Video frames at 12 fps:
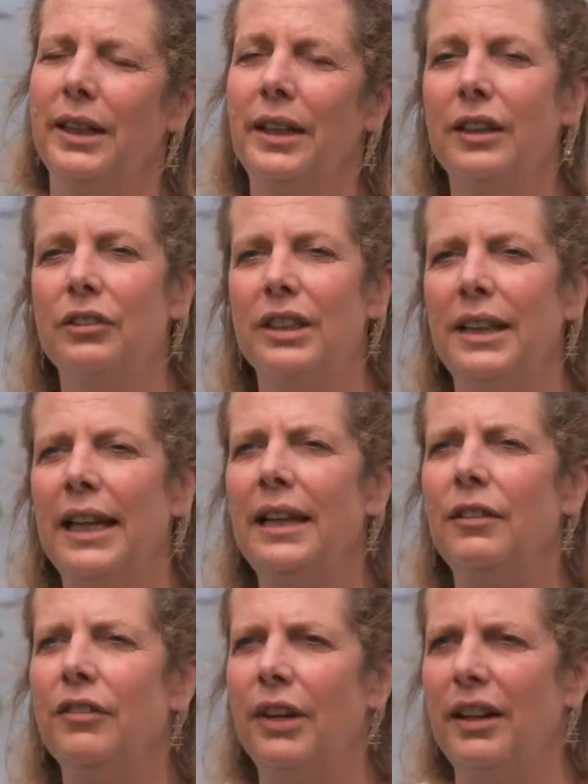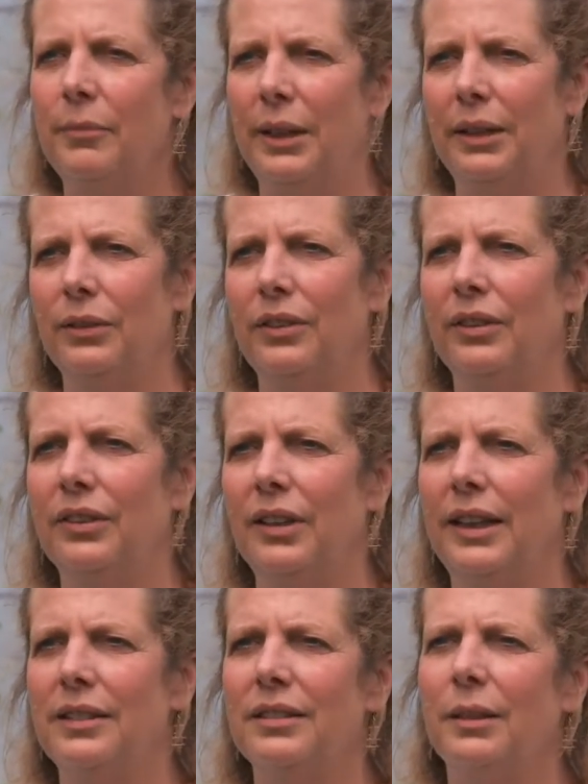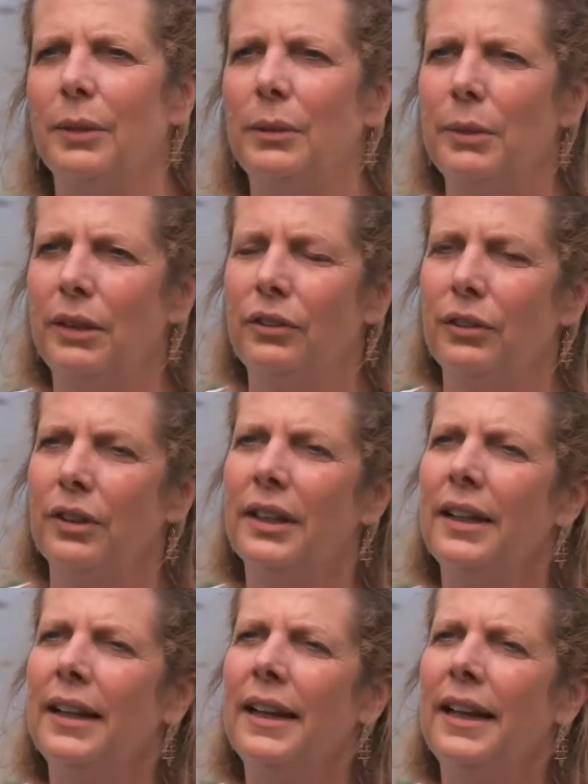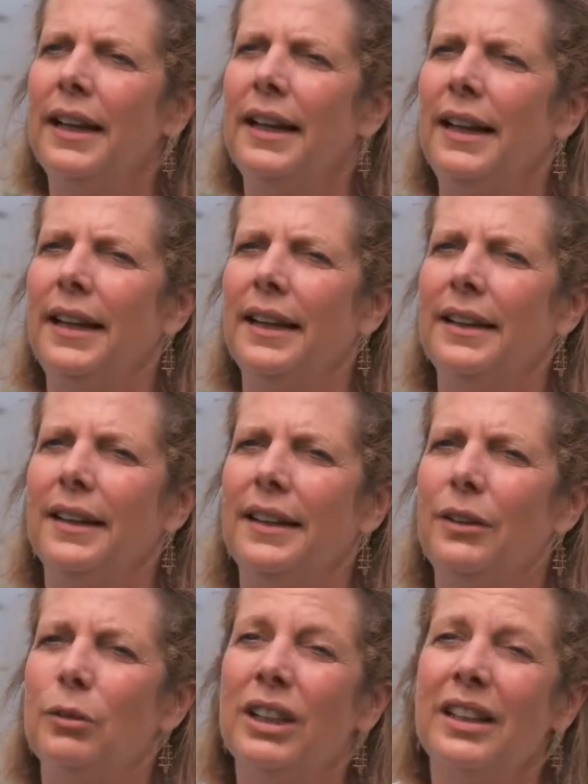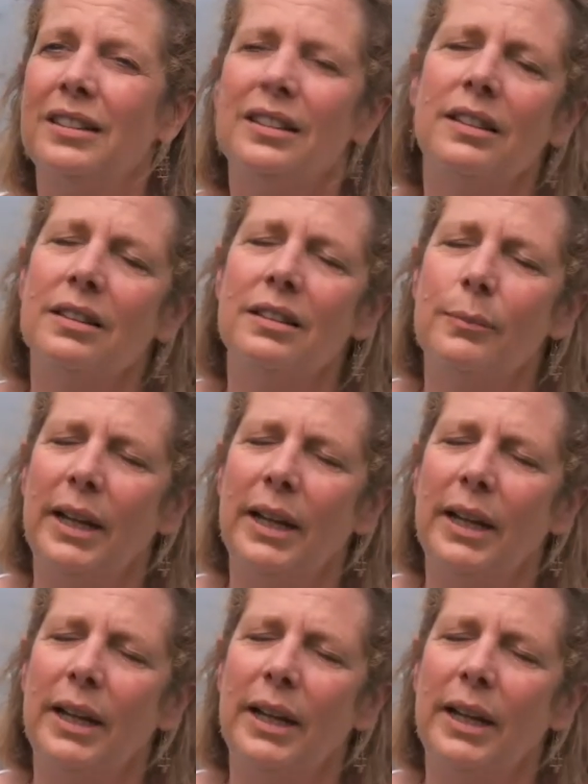I'd actually gained 5 pounds since the last time I'd measured. And you realize it doesn't